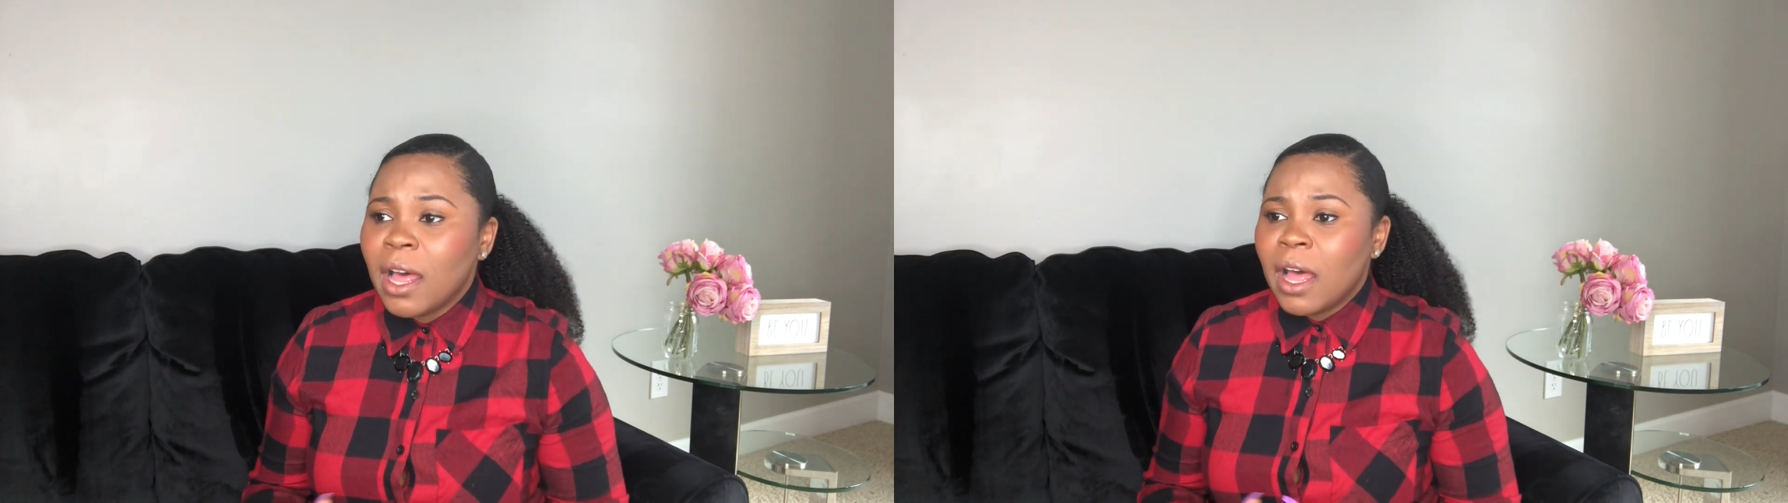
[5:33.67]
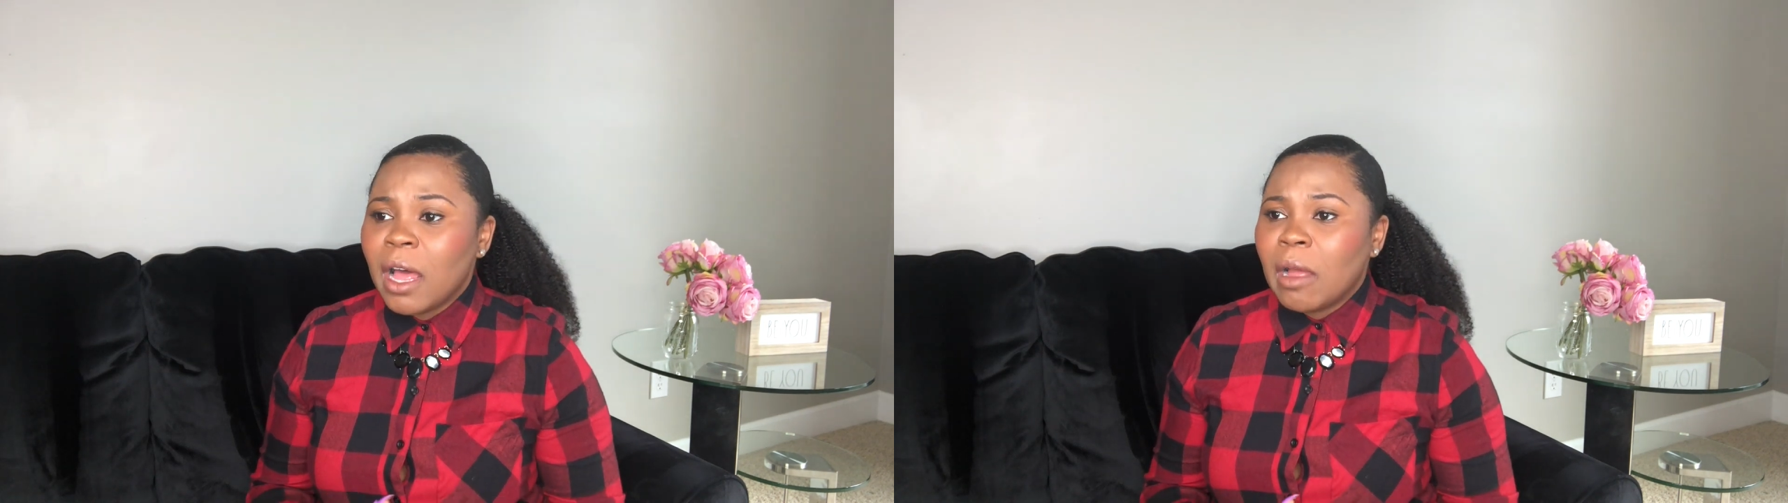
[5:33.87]

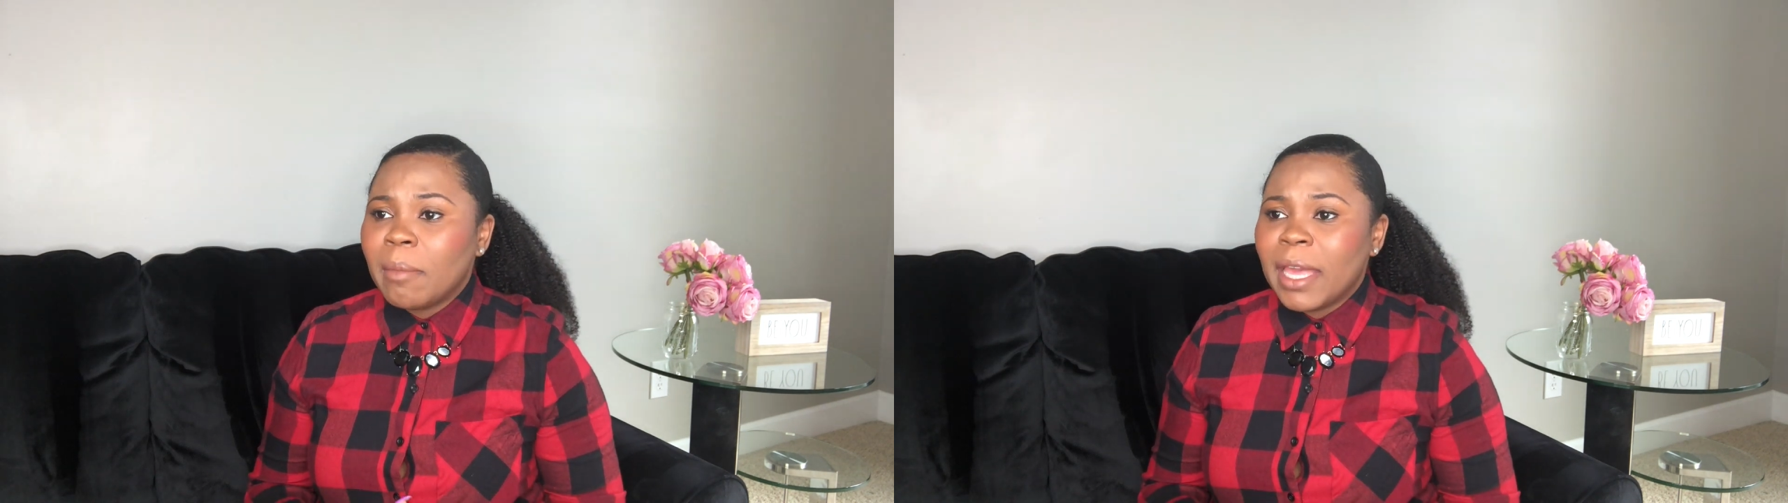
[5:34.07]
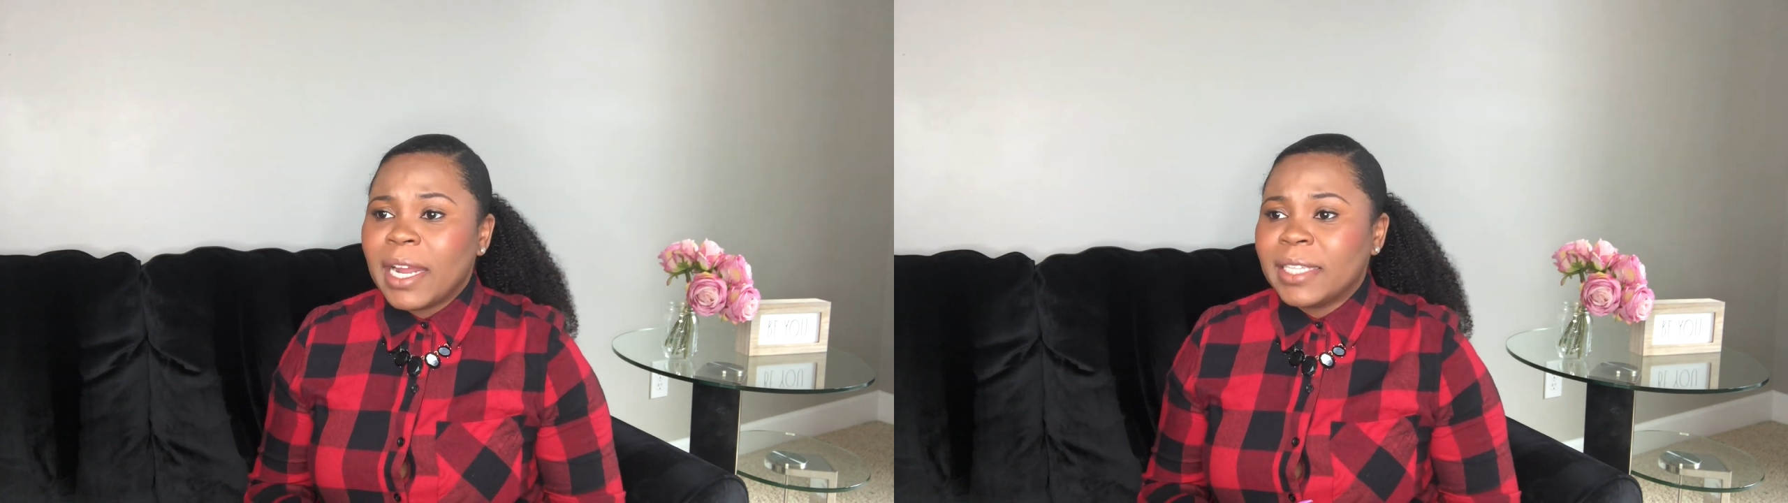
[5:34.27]

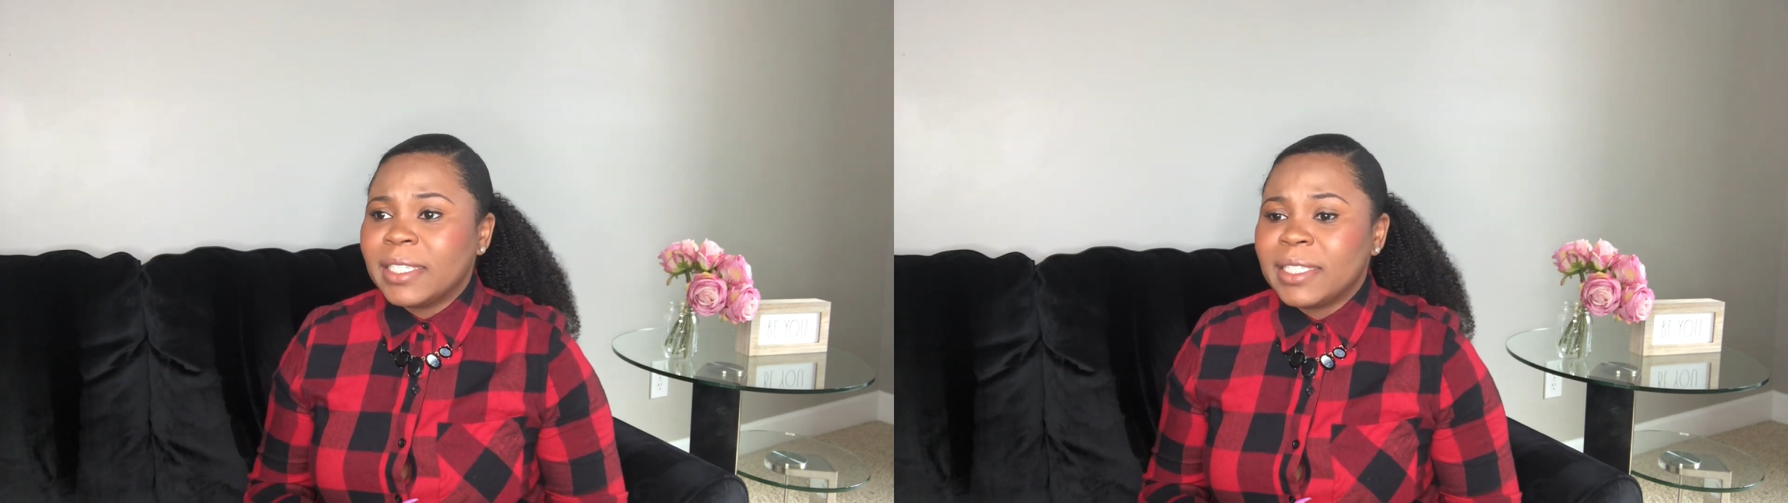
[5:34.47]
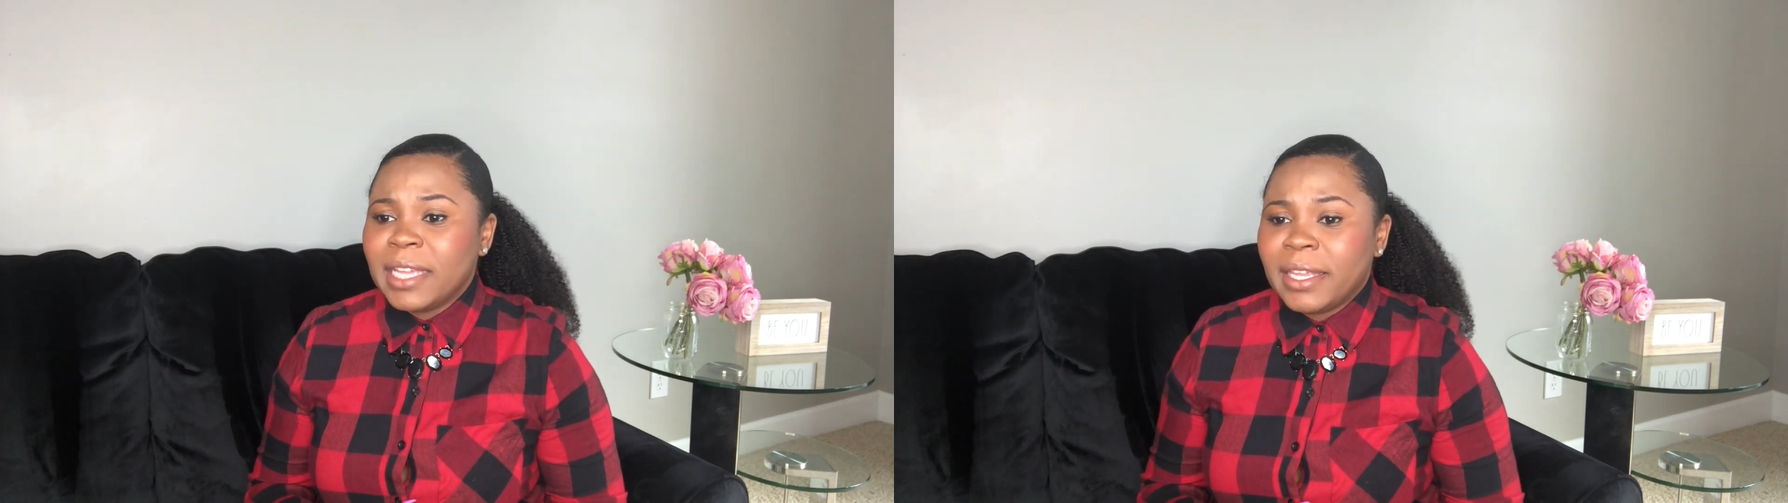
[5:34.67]
And I
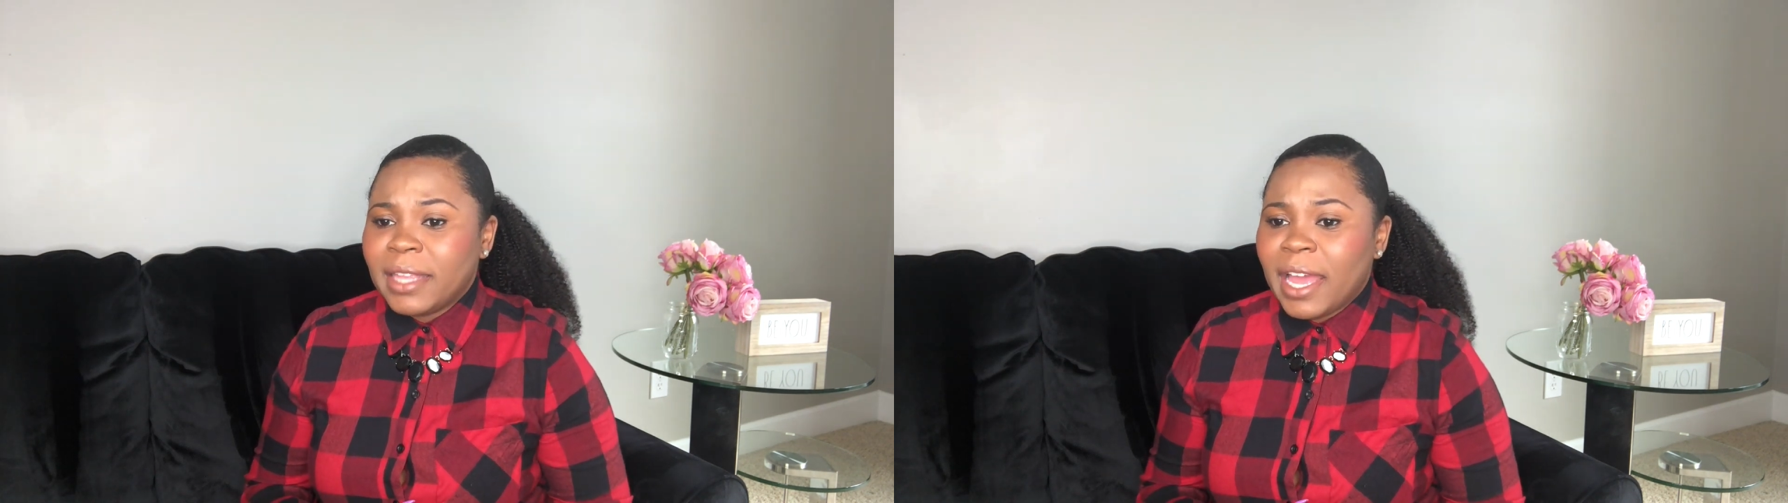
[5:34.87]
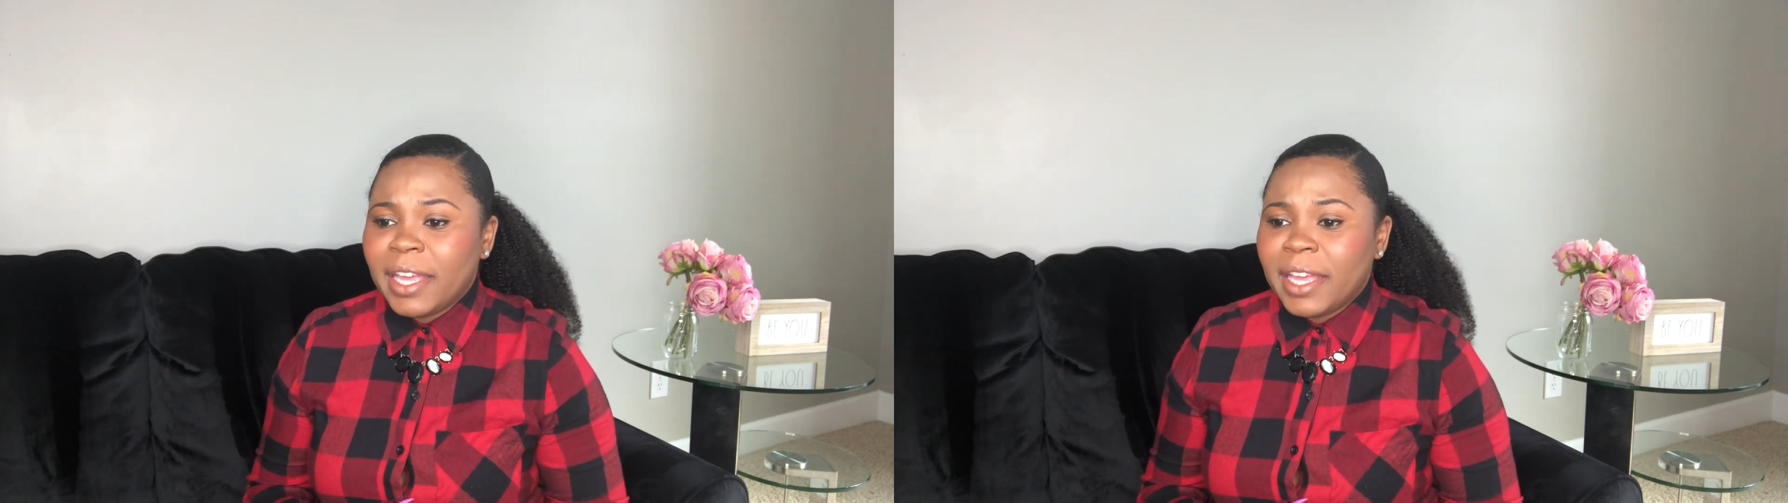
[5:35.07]
just think that